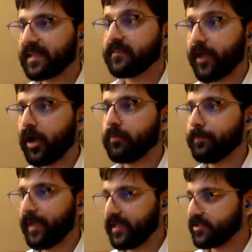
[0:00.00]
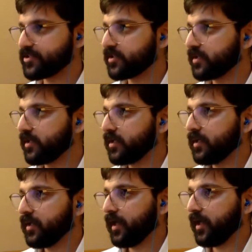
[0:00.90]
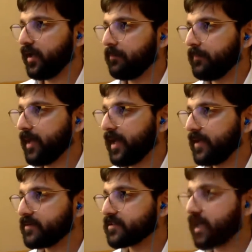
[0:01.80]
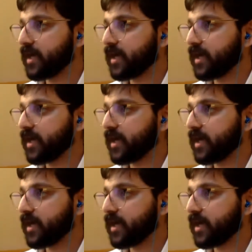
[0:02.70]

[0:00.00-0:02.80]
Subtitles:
making the home page. And